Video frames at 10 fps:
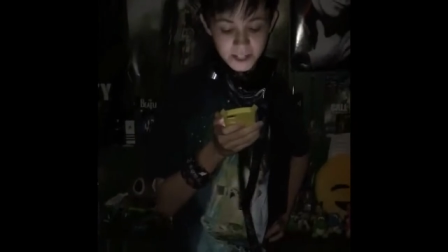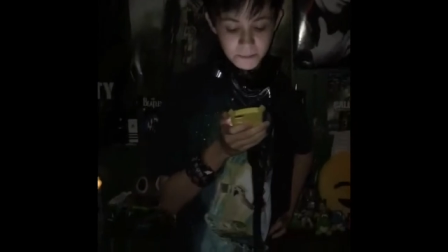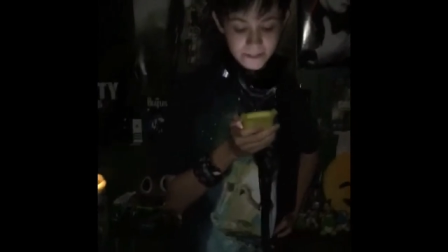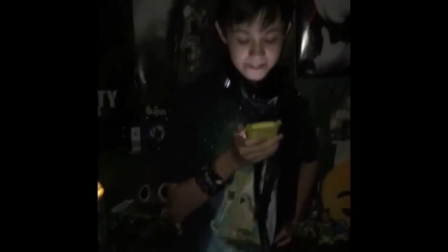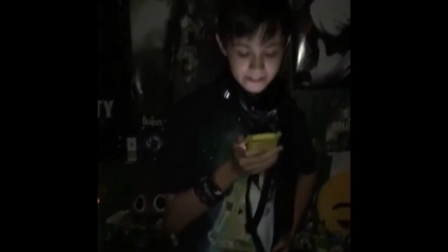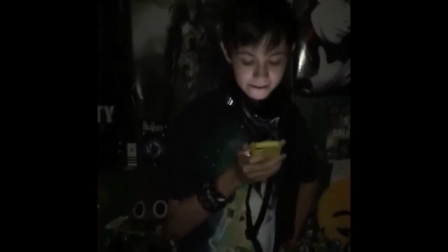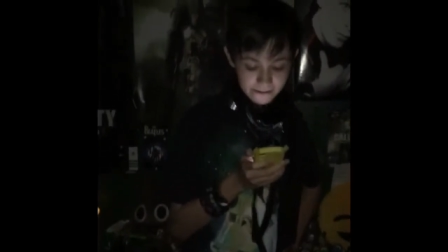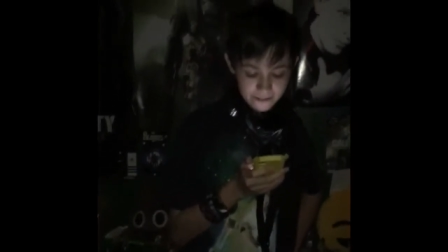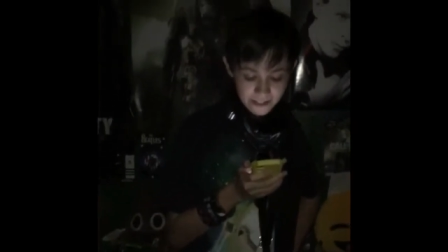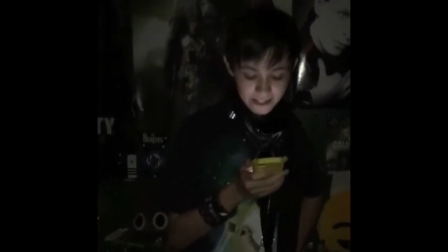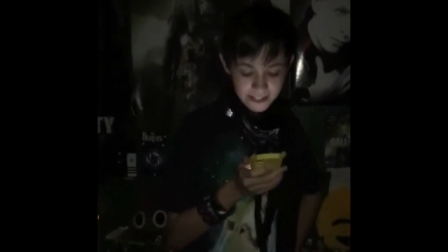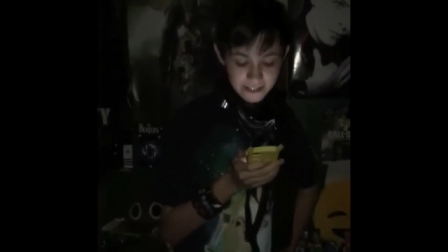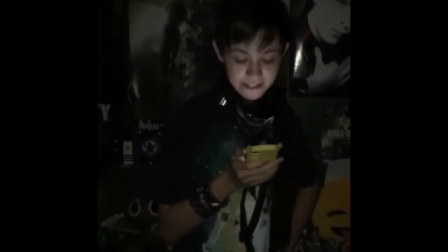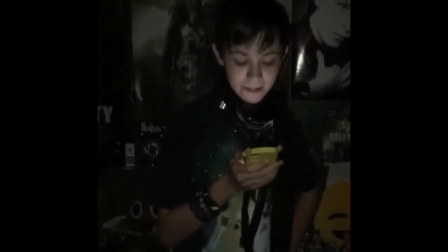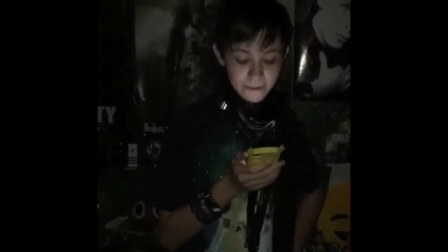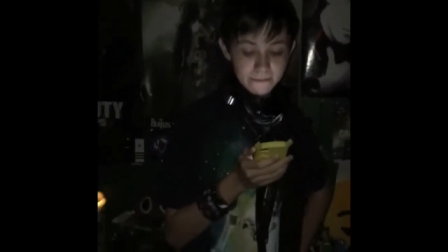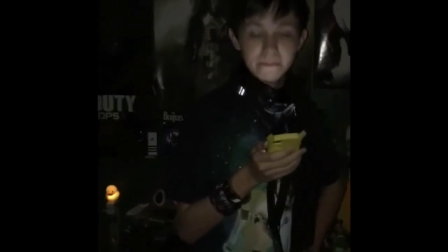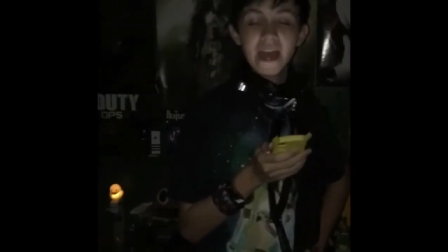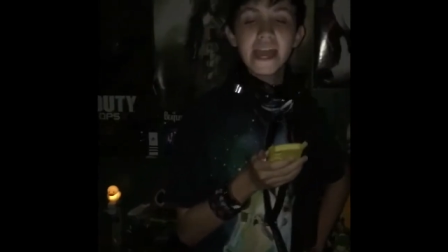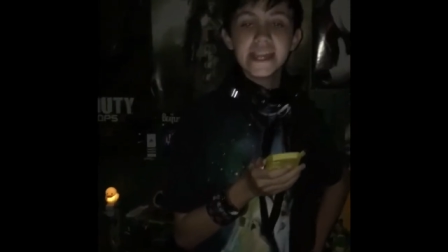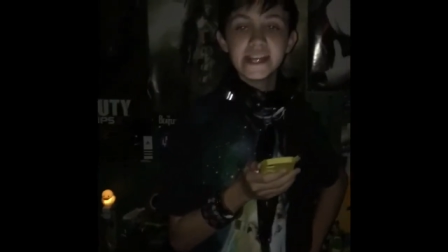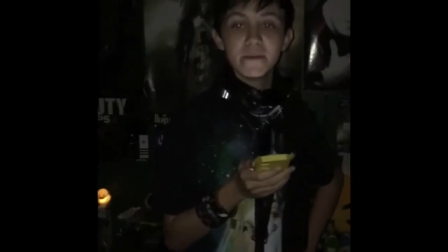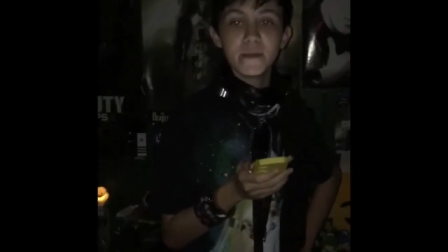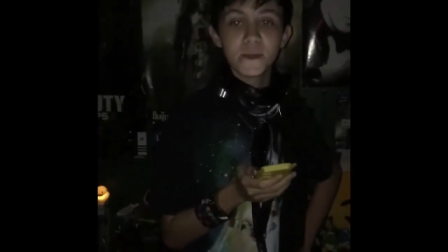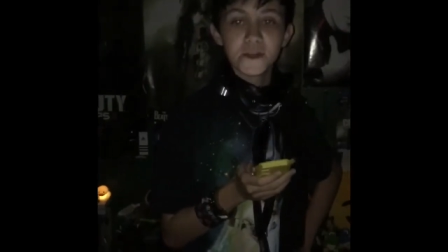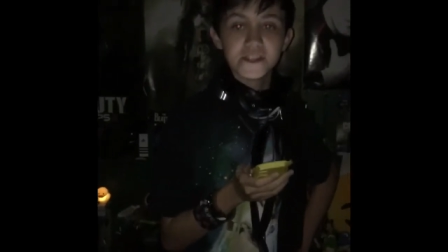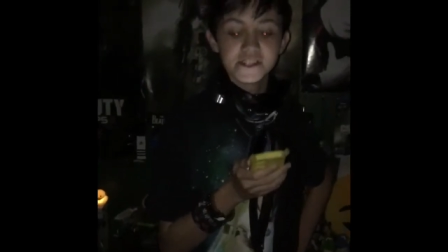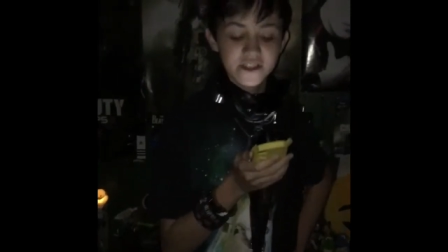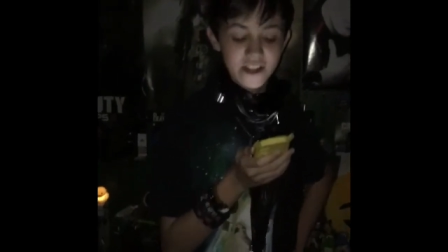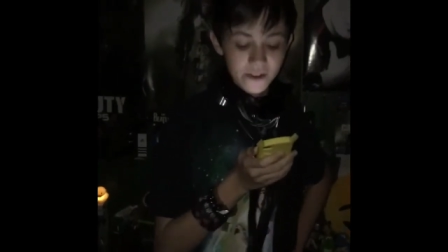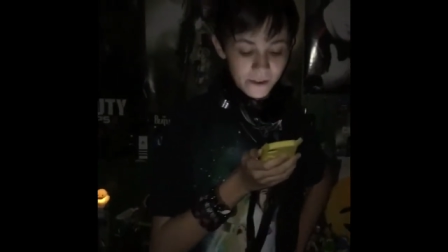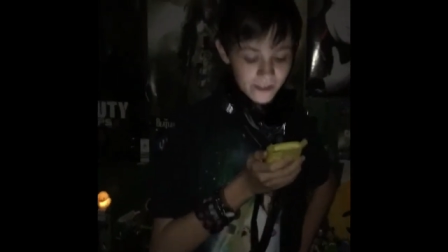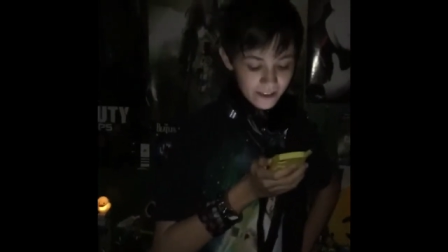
Tube itself. See, I'm being paid to be a part of this channel.